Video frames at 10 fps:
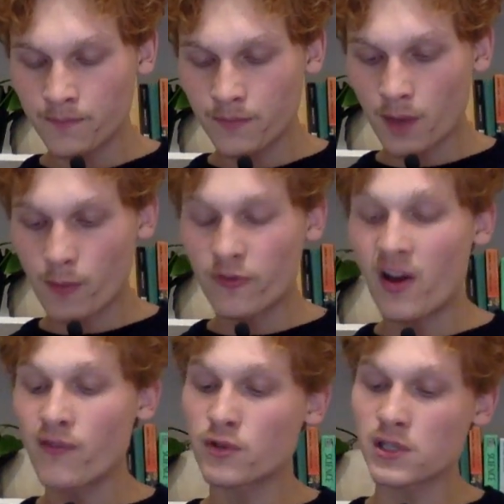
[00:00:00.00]
Number
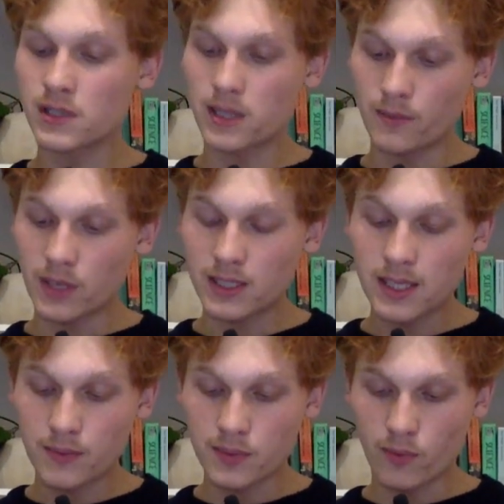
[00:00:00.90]
five was accept
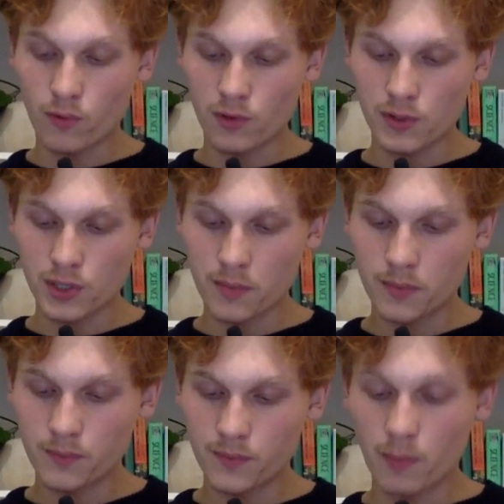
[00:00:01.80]
acceptable
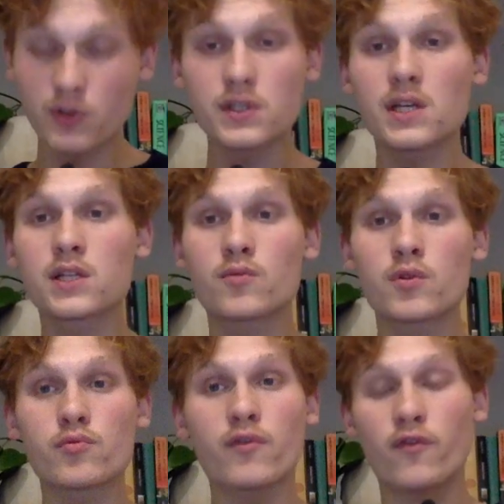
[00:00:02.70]
worship. Number six
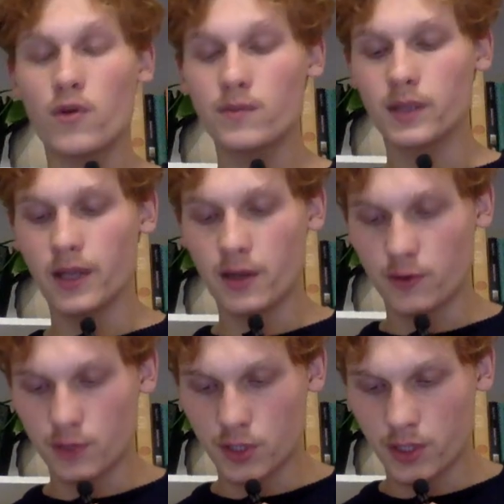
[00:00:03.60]
was reformed
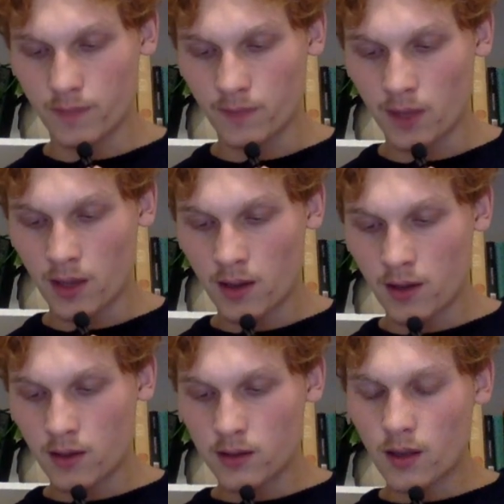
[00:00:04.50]
liturgy.
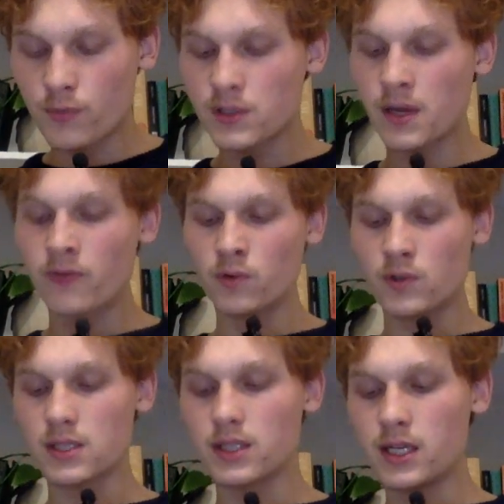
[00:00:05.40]
Number seven
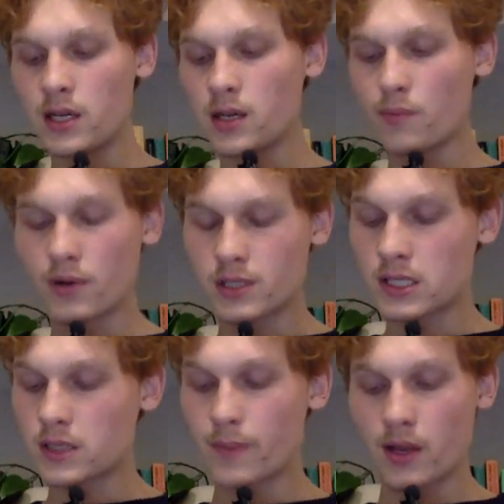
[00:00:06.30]
was leading and
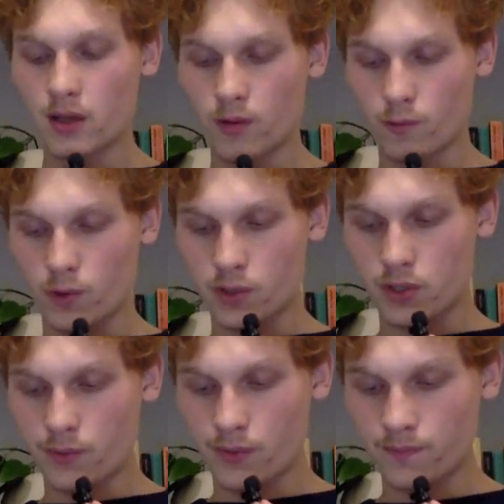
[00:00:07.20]
participating in
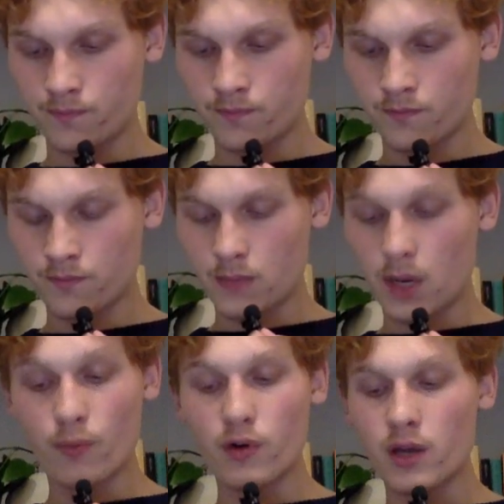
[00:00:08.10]
worship.
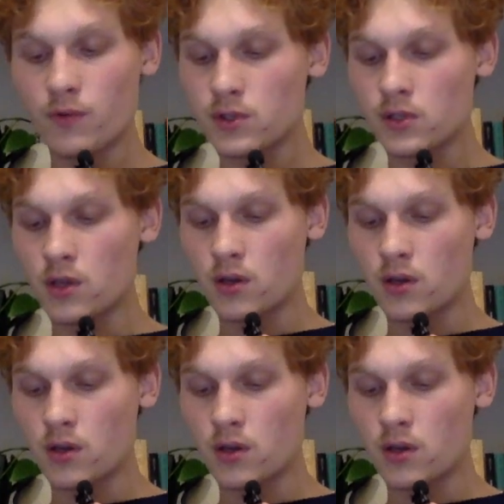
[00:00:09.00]
Number eight was